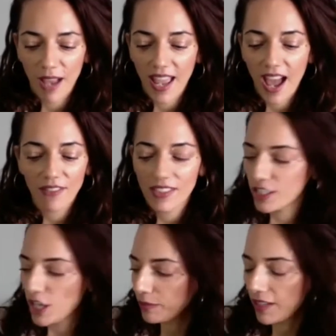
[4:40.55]
I, I haven't
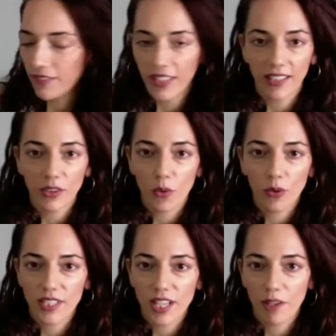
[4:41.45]
stopped loving it the
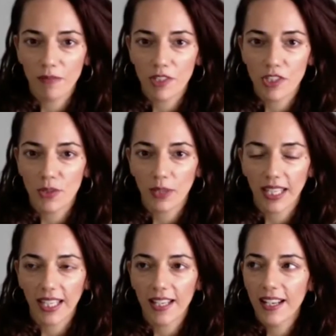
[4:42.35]
whole time I've been doing
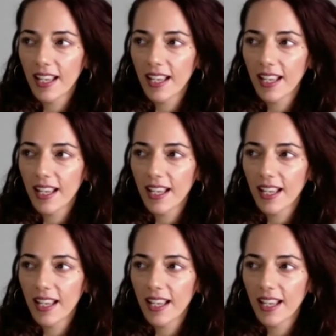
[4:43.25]
it.